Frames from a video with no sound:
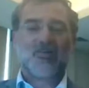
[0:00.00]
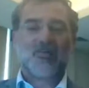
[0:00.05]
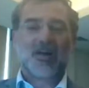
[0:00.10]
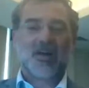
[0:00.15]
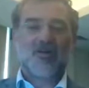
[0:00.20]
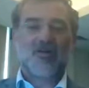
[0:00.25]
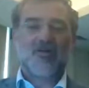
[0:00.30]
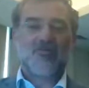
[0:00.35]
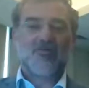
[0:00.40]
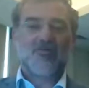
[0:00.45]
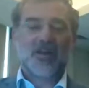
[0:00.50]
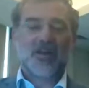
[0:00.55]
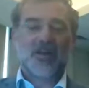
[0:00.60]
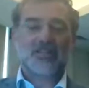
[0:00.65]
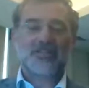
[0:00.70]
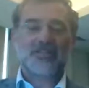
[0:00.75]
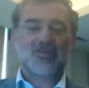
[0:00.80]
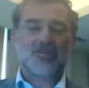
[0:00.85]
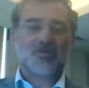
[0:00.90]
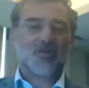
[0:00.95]
con la
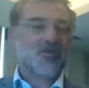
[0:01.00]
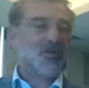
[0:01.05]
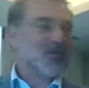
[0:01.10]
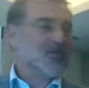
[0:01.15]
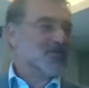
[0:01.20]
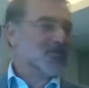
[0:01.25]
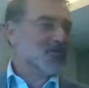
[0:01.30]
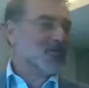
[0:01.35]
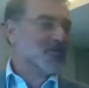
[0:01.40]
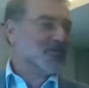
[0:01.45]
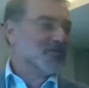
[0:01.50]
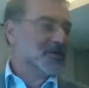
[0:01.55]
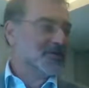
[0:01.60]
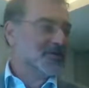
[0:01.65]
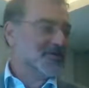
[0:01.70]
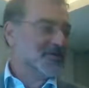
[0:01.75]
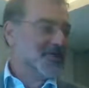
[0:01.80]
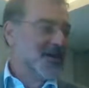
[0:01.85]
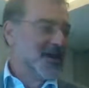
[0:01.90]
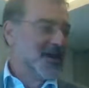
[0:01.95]
conferencia sobre
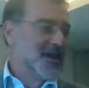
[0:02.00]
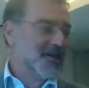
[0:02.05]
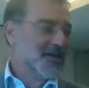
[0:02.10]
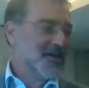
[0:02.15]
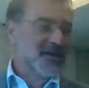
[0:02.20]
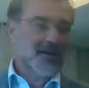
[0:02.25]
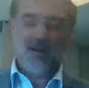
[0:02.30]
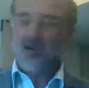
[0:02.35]
biodiversidad,